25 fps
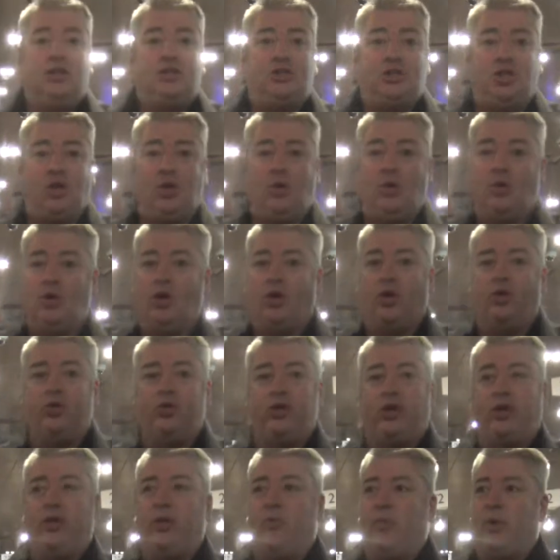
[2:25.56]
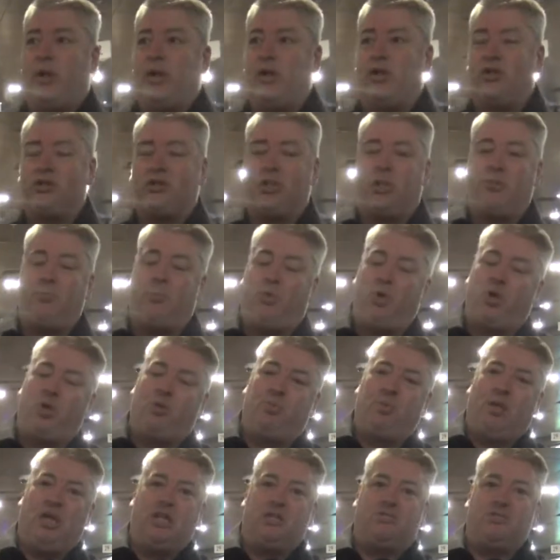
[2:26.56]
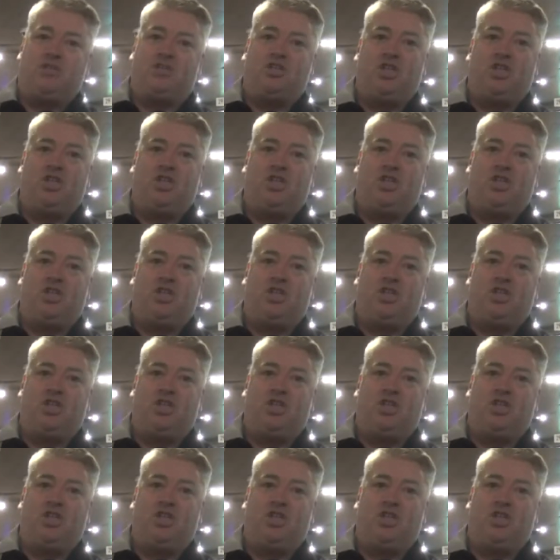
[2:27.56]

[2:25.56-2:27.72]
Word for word: to London, well done to the poker players for